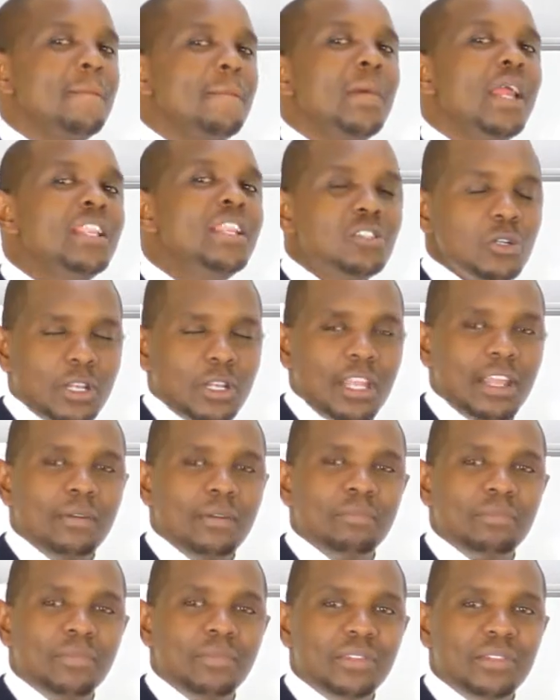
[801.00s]
it's okay.
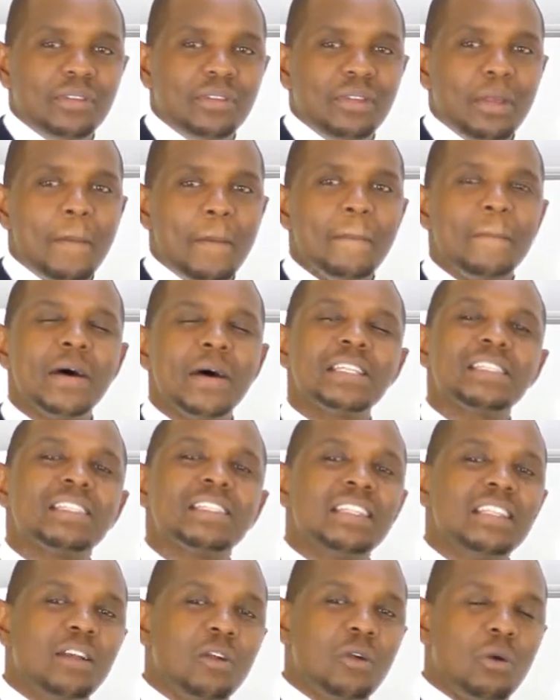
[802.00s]
But
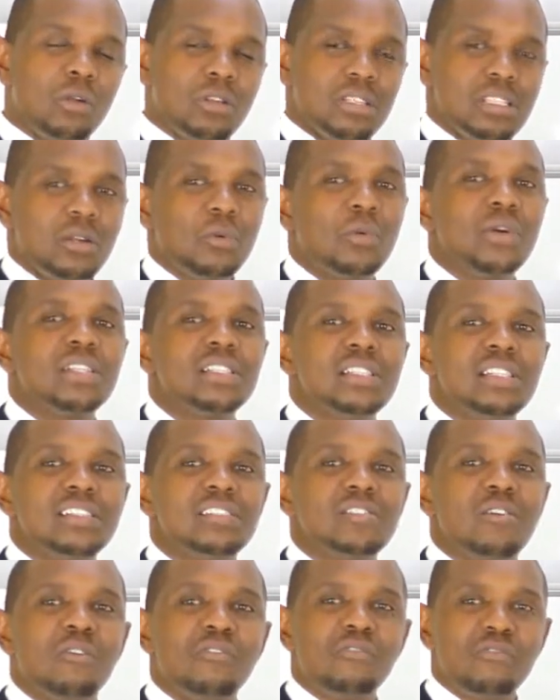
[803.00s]
the consequences
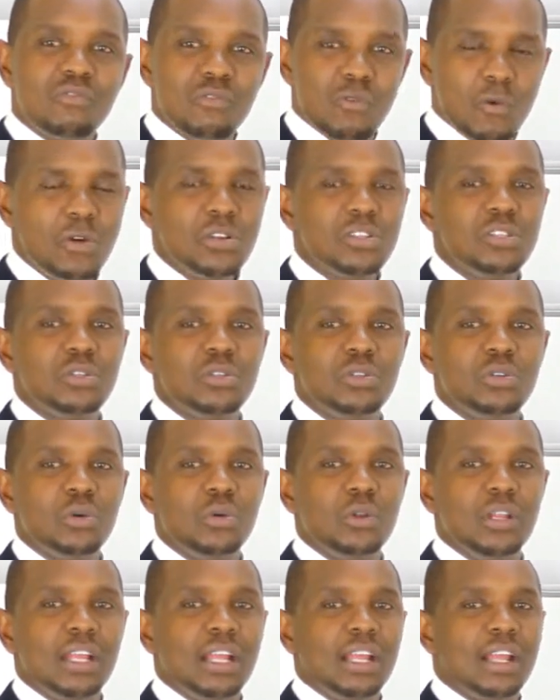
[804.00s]
of what you're
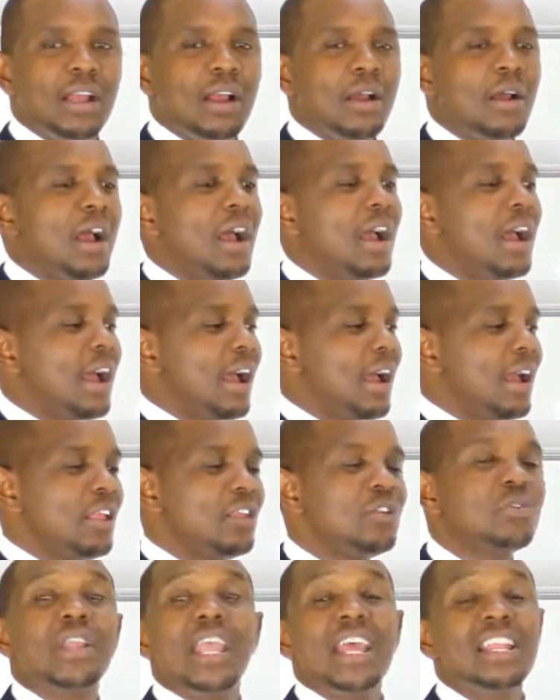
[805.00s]
doing,
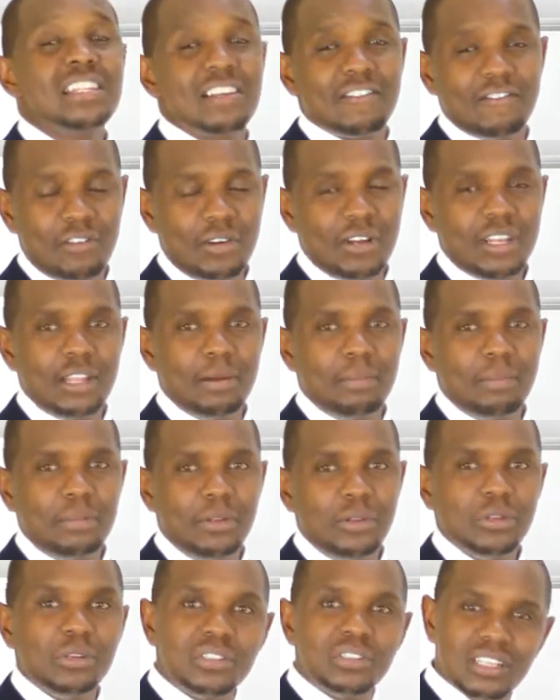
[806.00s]
you can't avoid them.
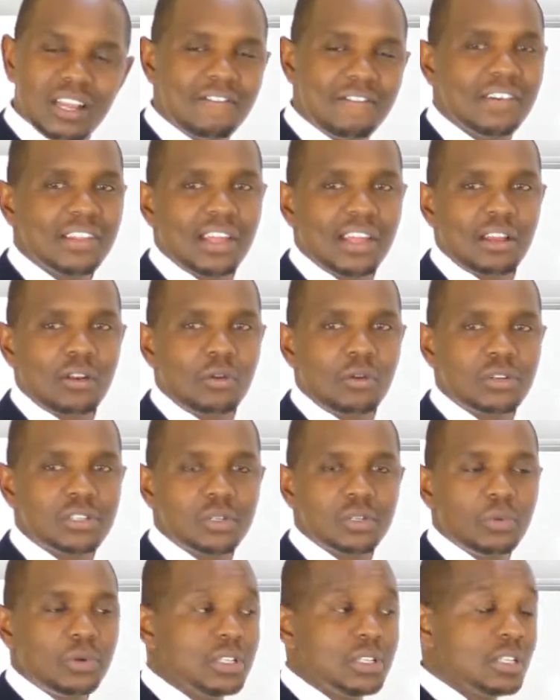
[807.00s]
You'll suffer that
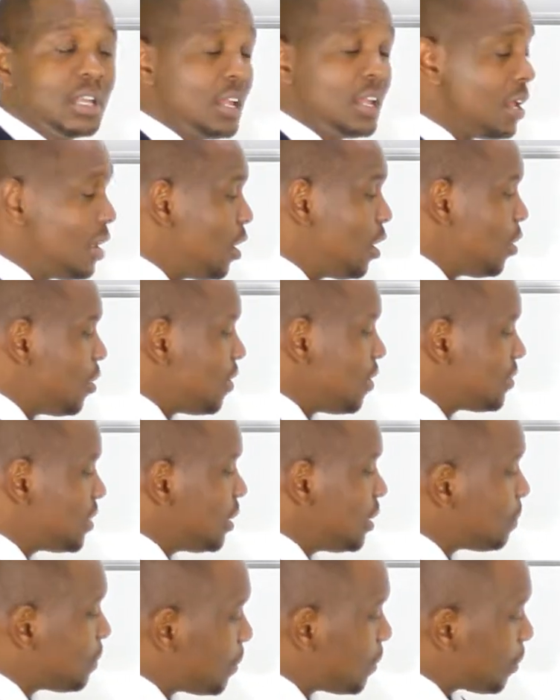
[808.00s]
consequence. We've
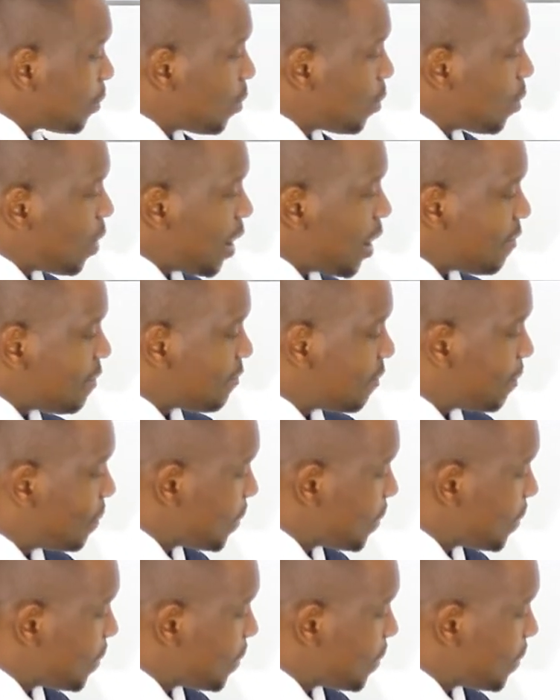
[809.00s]
seen people who have